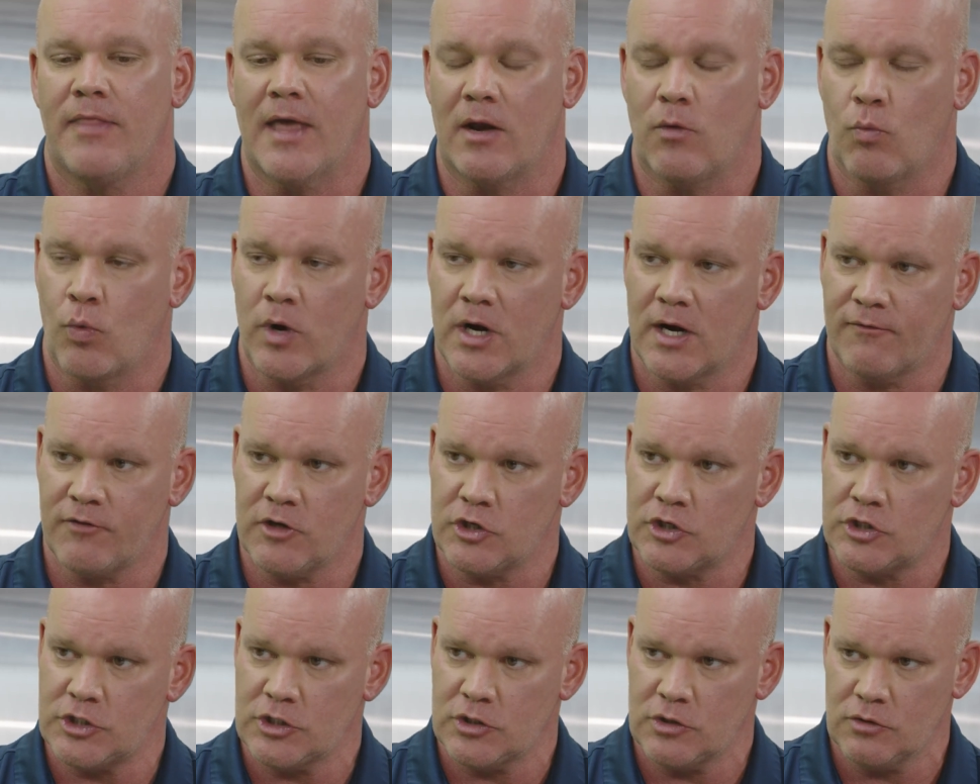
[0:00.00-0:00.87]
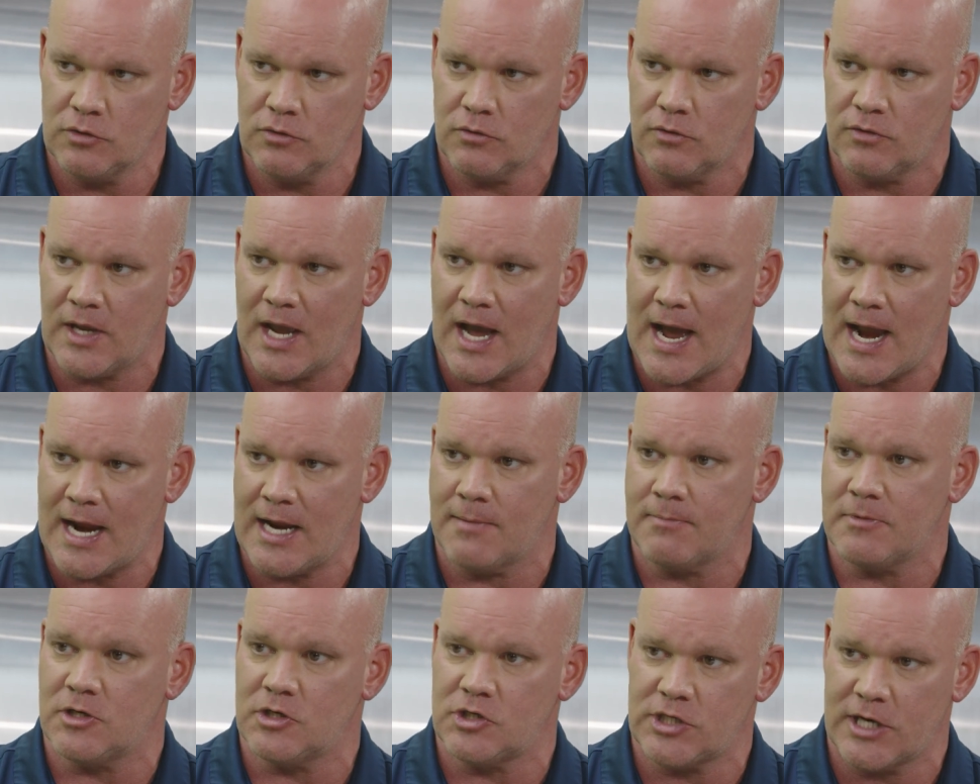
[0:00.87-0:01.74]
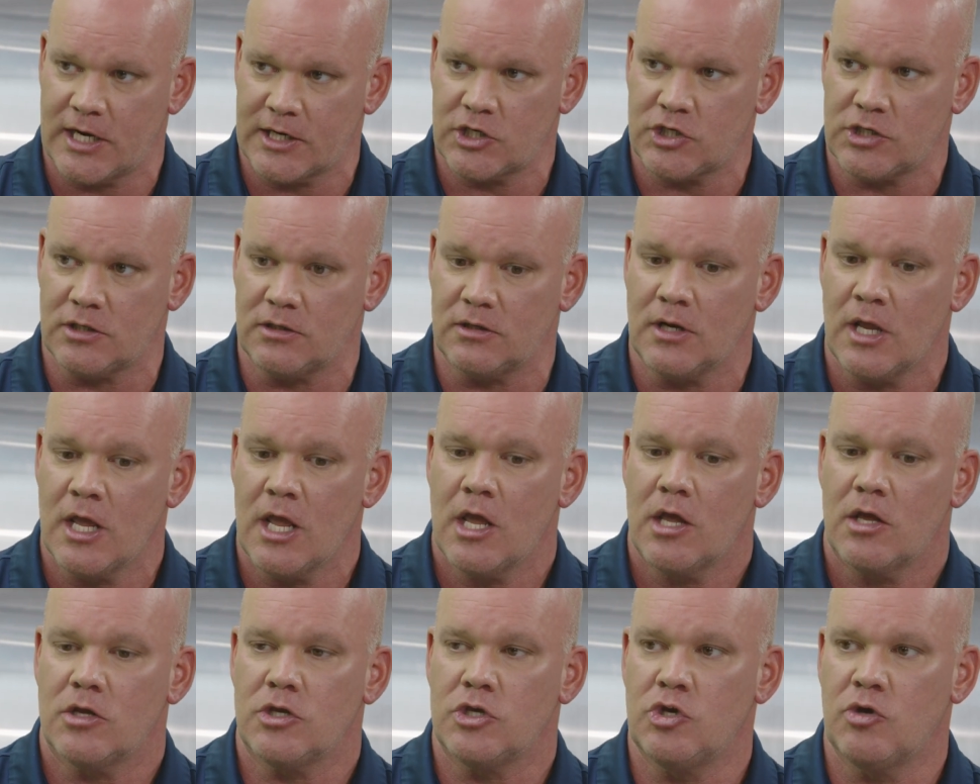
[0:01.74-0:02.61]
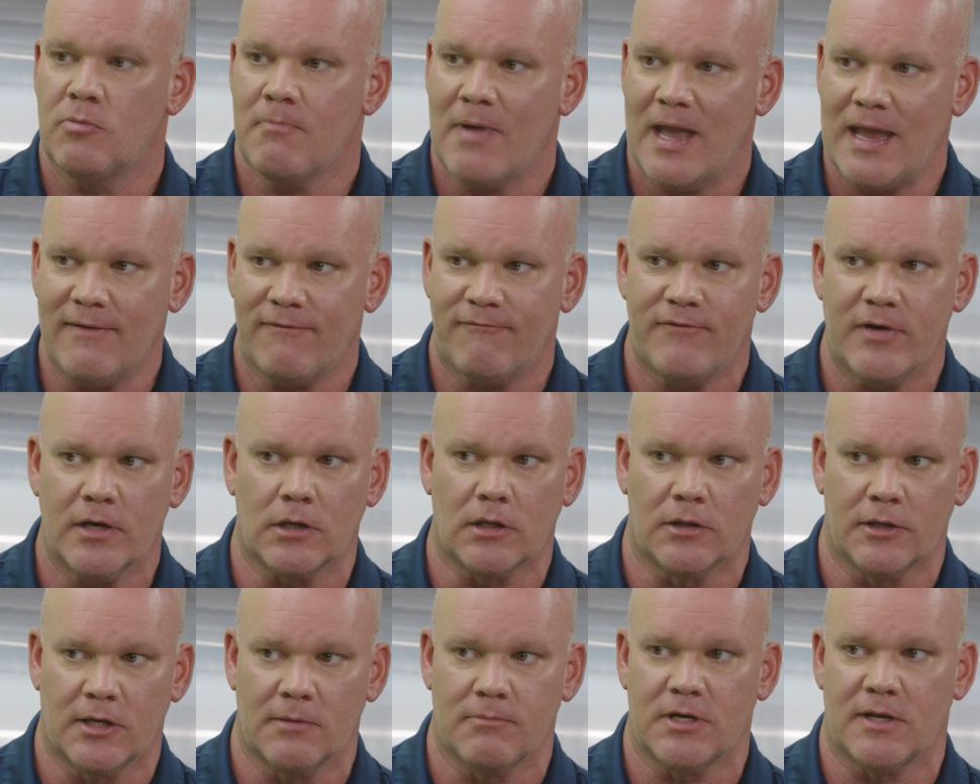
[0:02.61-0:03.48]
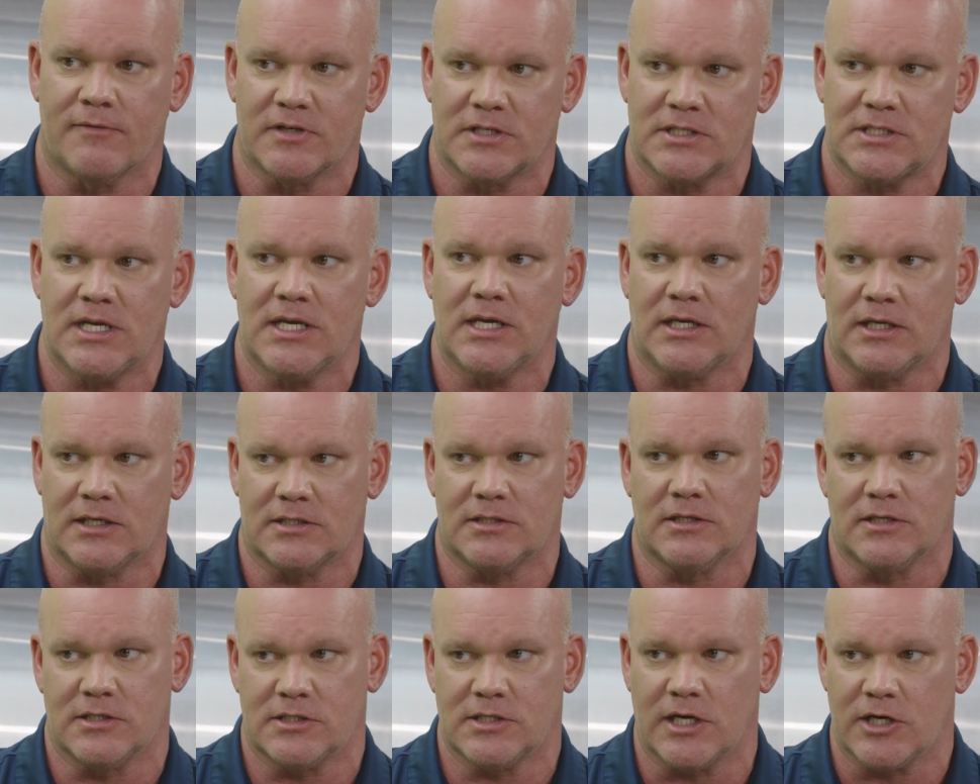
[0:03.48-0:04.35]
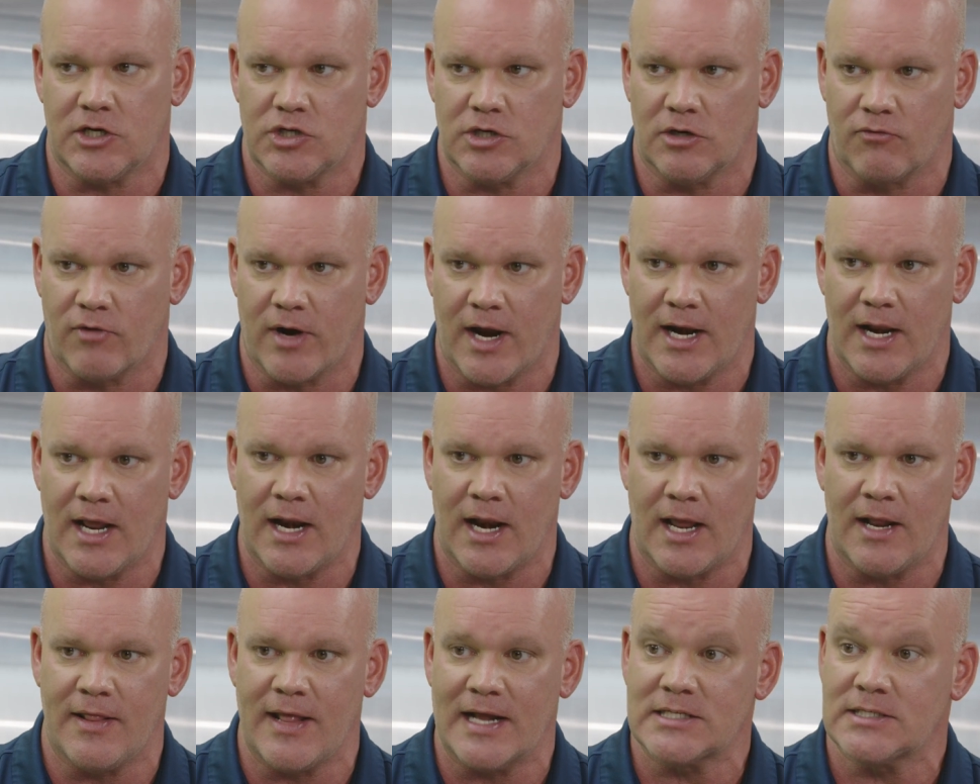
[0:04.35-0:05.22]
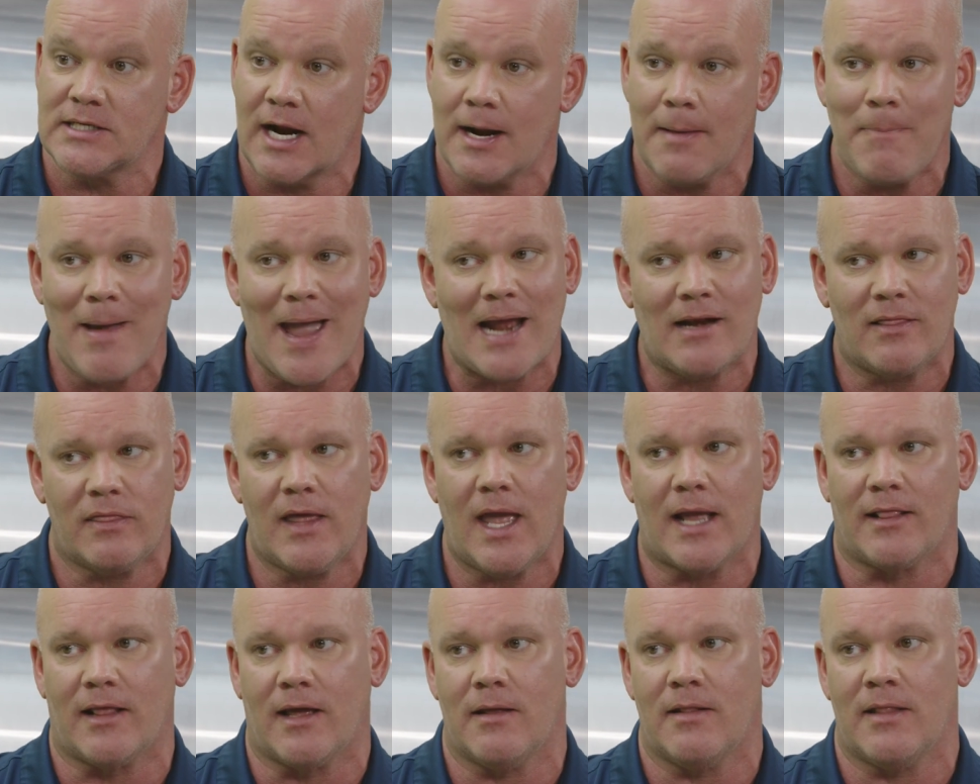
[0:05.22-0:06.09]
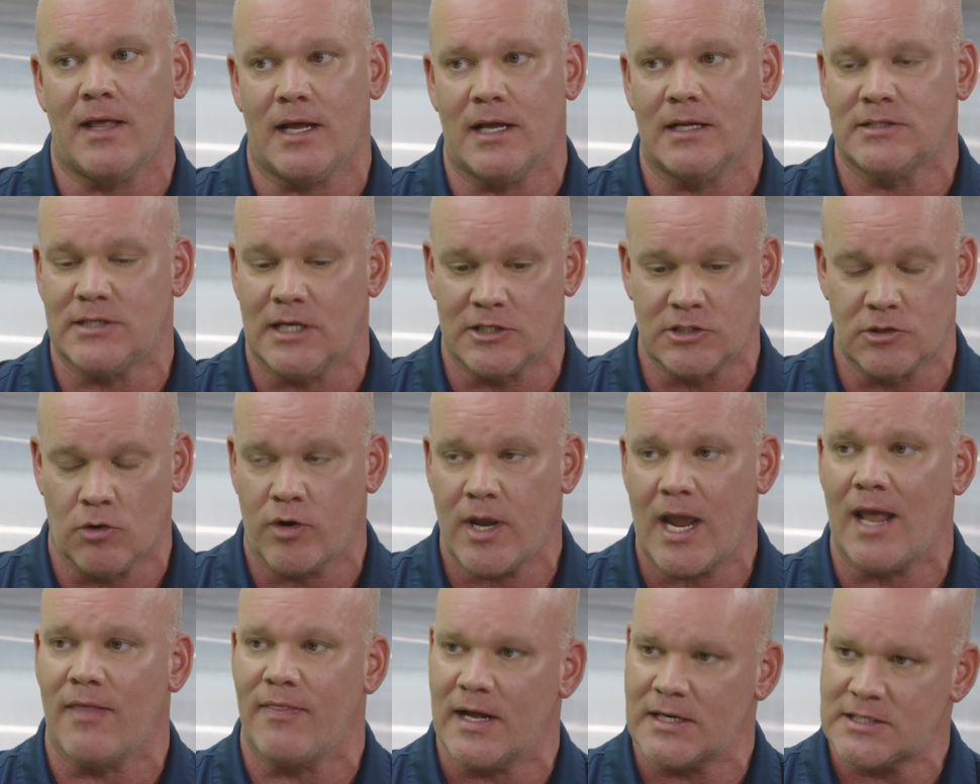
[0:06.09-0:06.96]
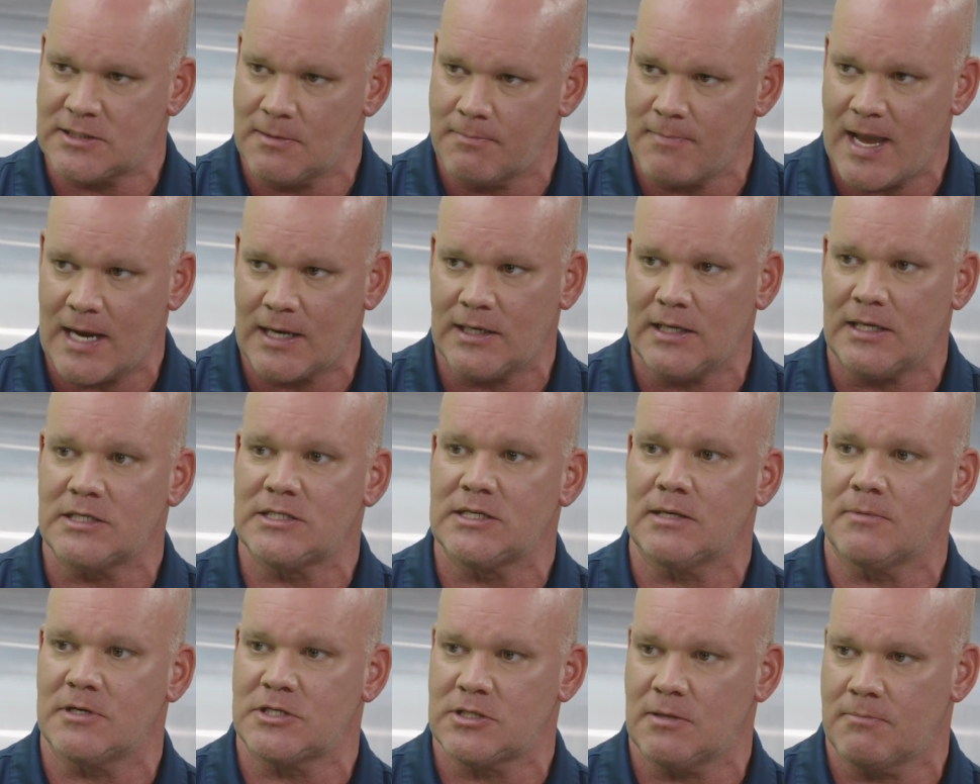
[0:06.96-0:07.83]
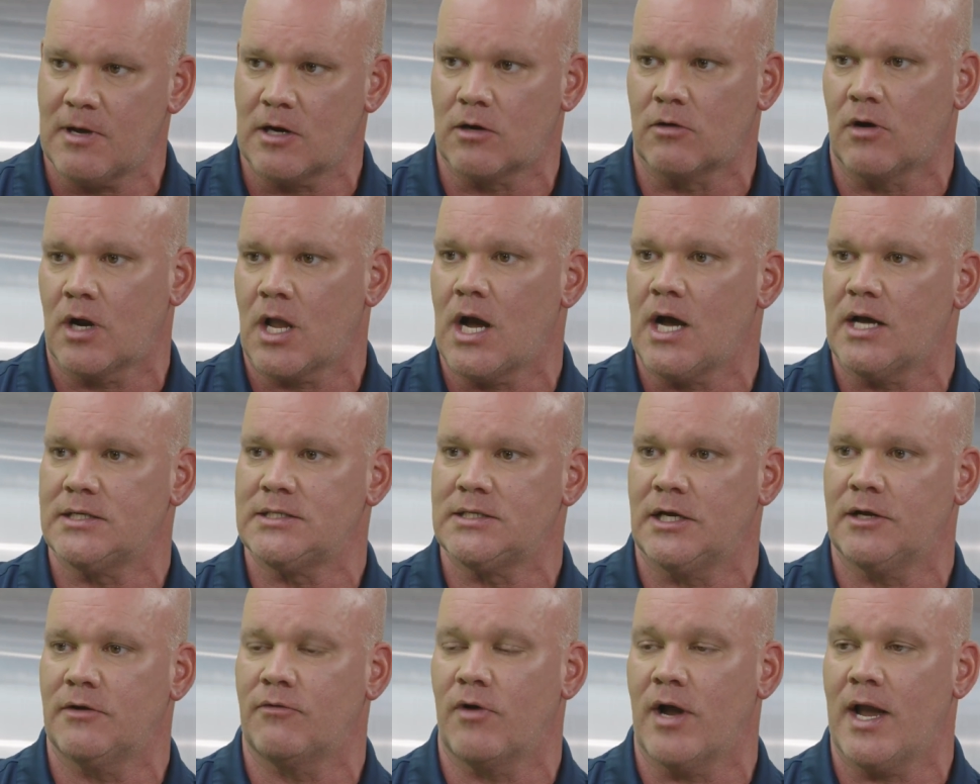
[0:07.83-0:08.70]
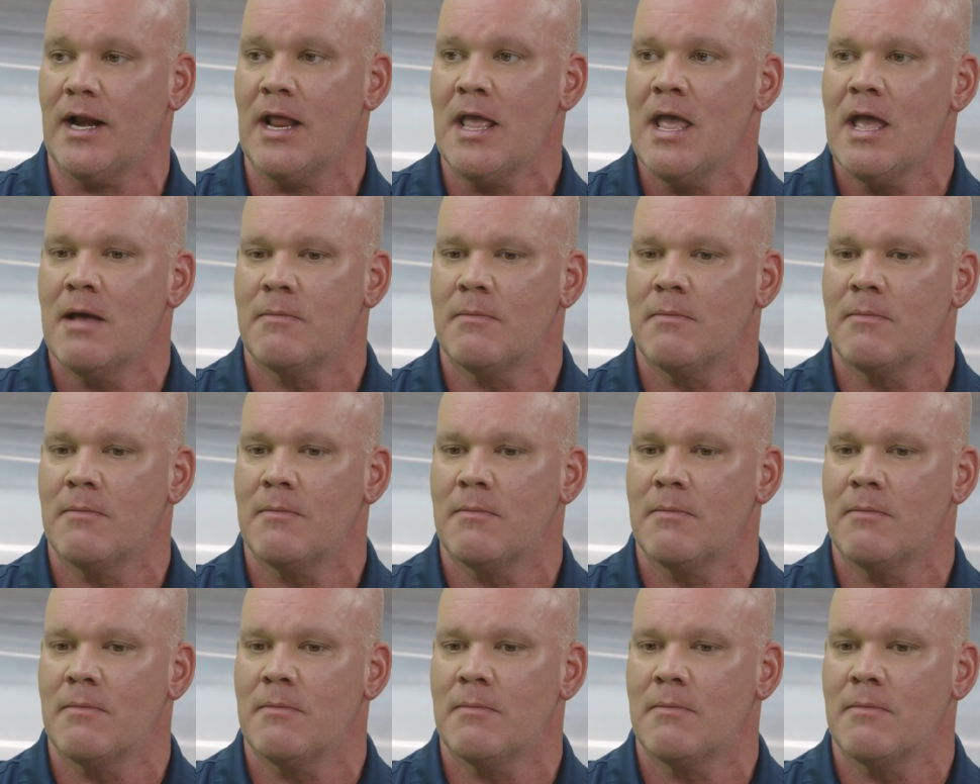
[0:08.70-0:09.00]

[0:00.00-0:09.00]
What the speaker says: That whenever you do the IM injection, you may feel a little bit of a stinging sensation, right? And that's not a bad thing. It's okay. That's the magnesium. It's the mineral content, right?